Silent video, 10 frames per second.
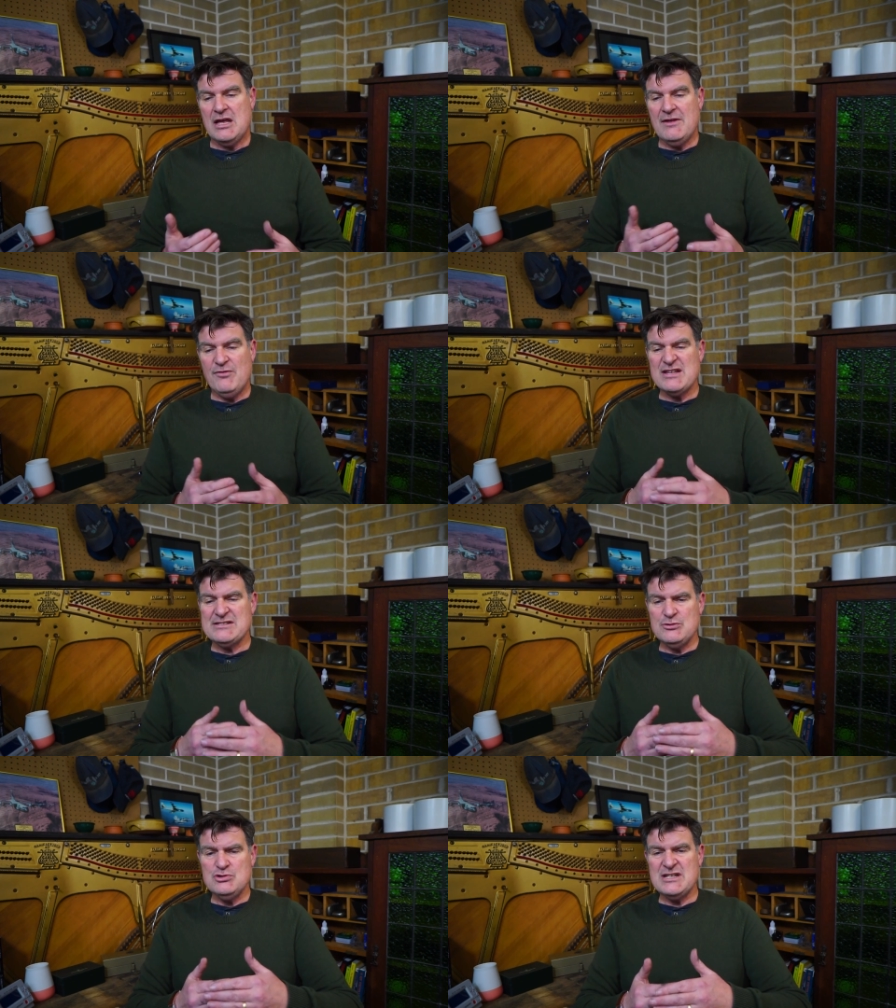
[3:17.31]
If there's
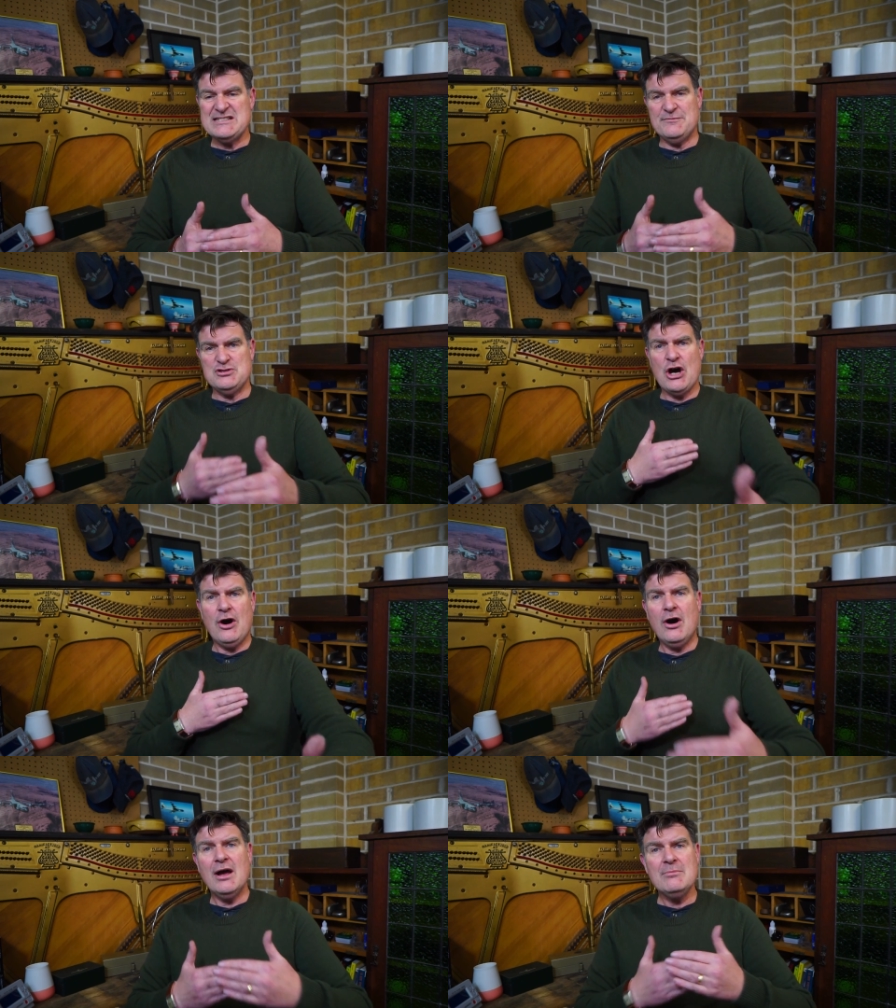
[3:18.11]
no sense of
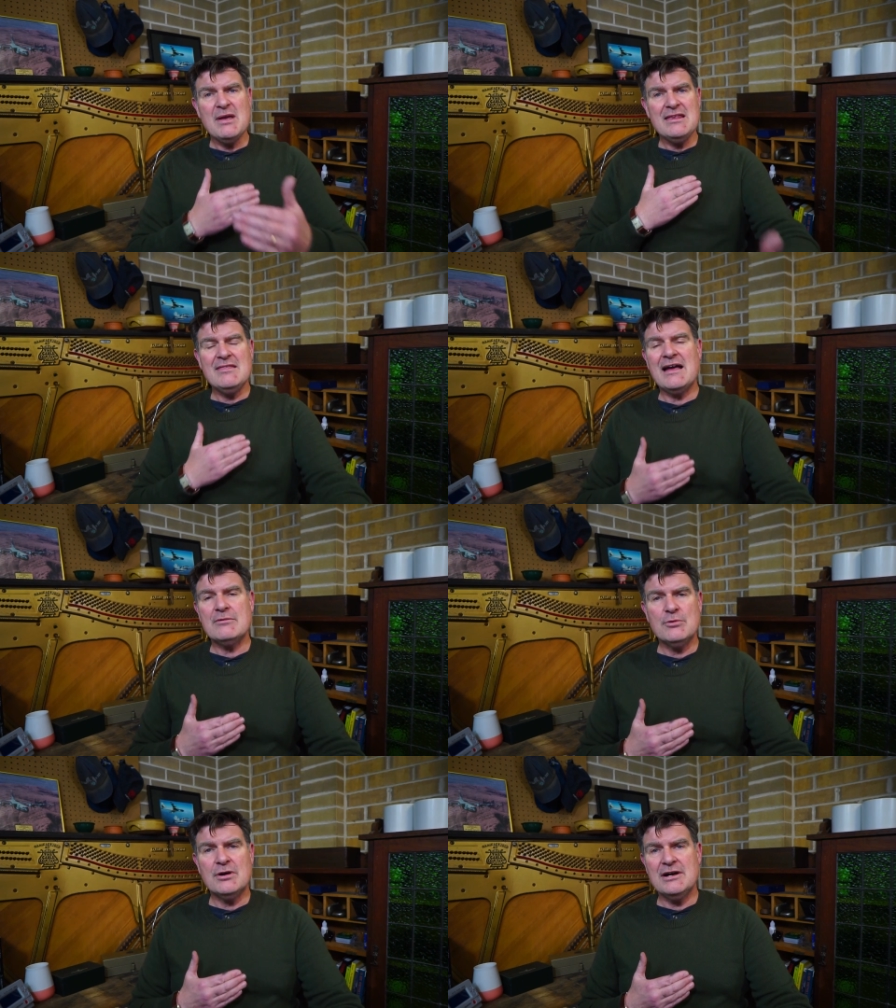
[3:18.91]
time in that
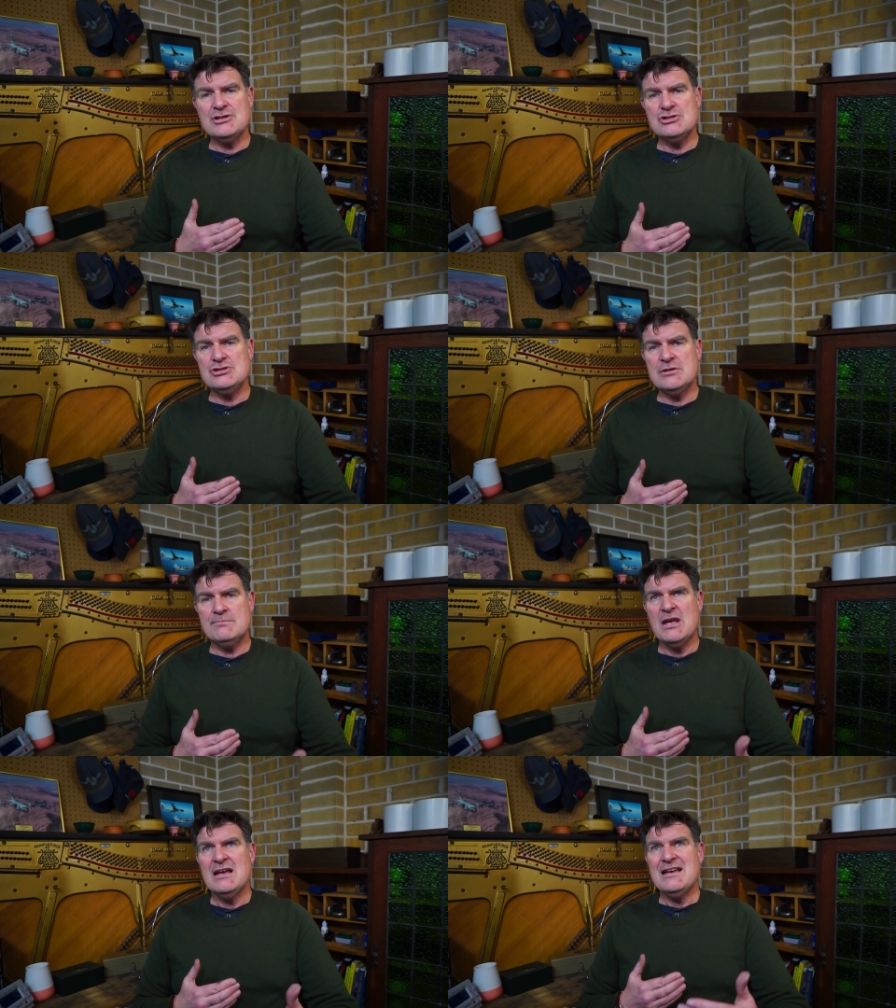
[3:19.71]
relationship,
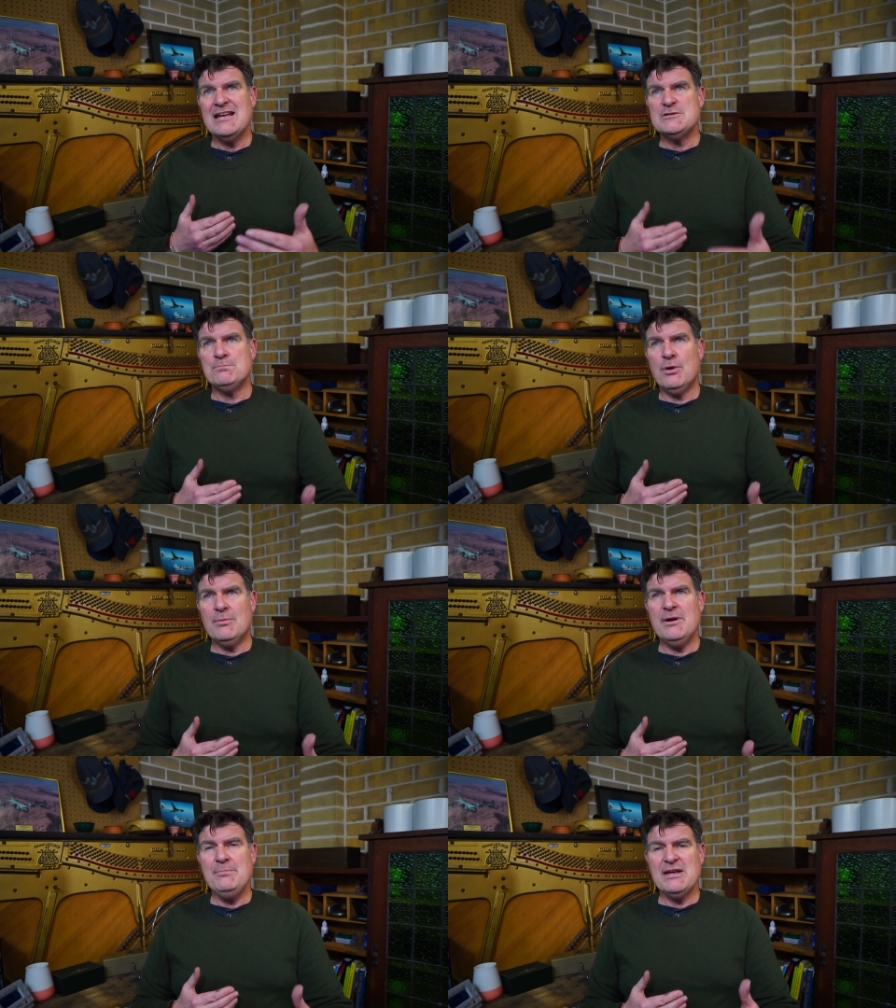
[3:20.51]
it's
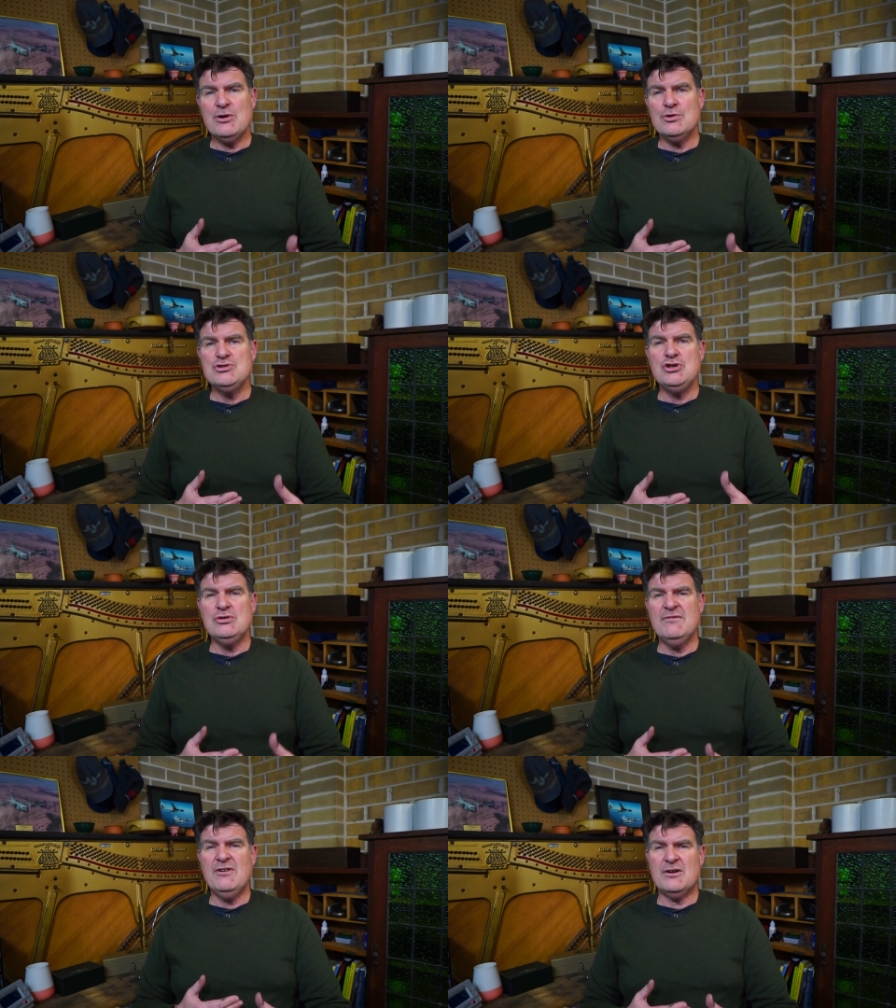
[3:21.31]
probably because you
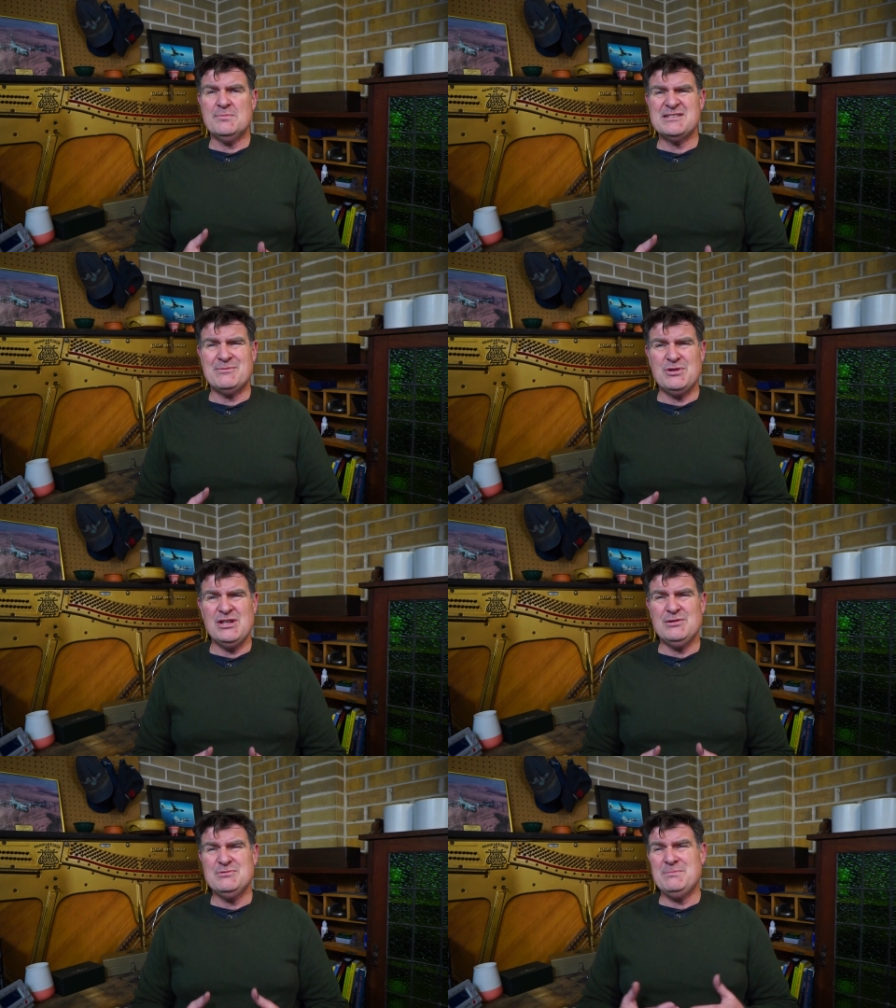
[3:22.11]
developed
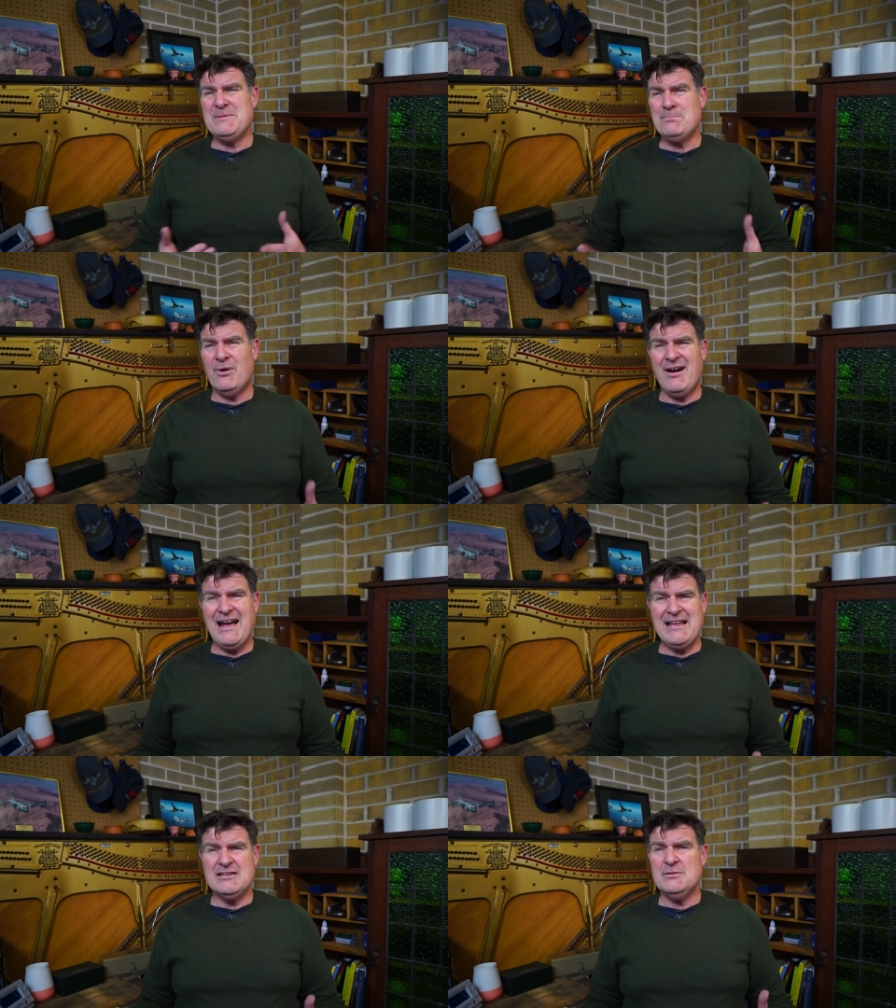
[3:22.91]
something that was a bit
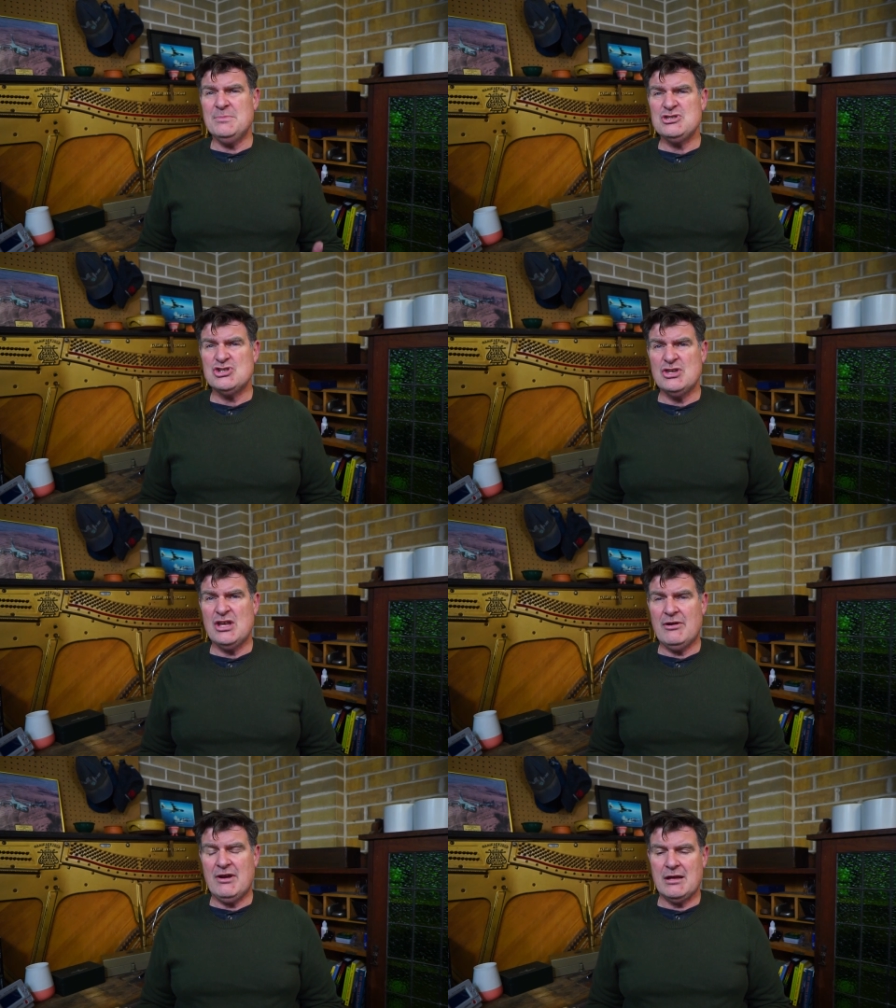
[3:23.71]
bland and a bit
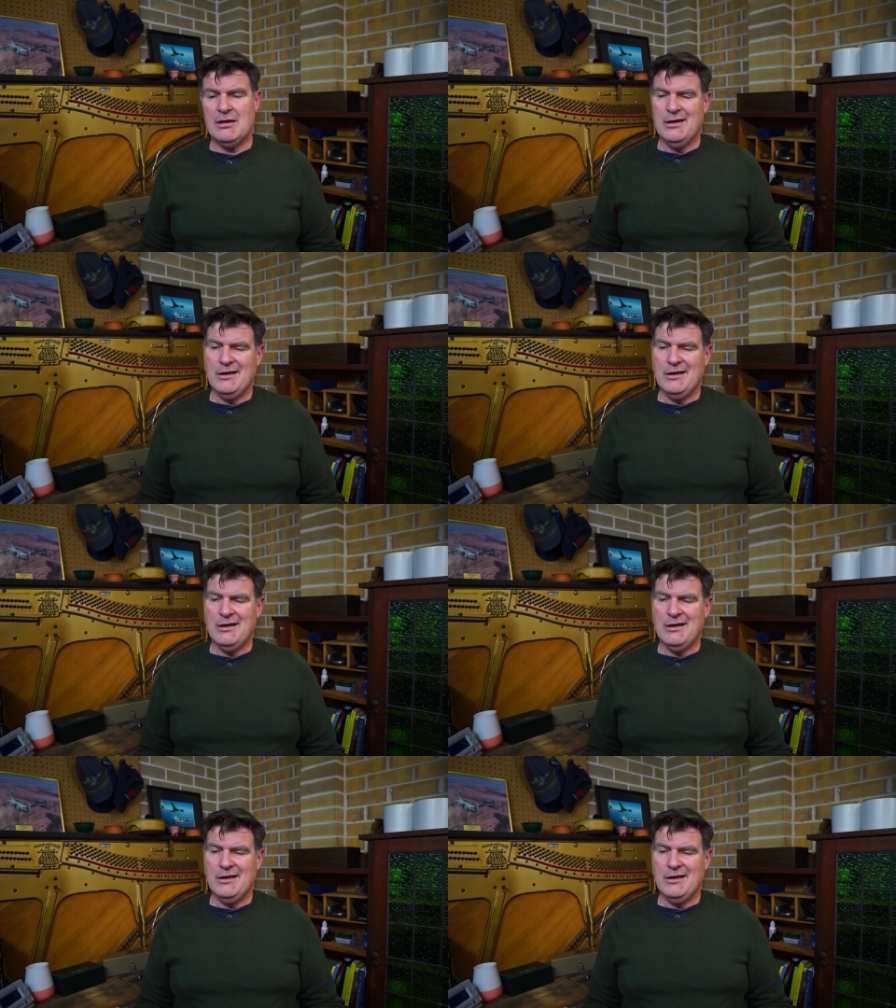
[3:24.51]
generic,